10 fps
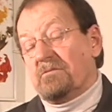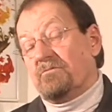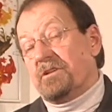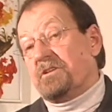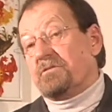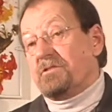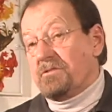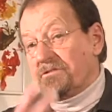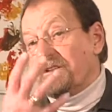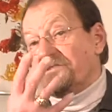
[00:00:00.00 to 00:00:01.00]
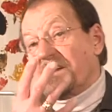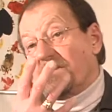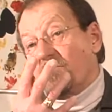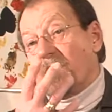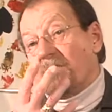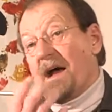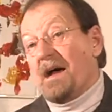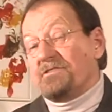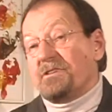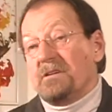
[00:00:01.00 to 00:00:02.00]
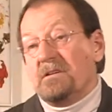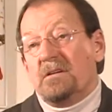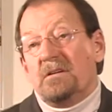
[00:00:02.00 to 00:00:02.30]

when he since they could wear masks,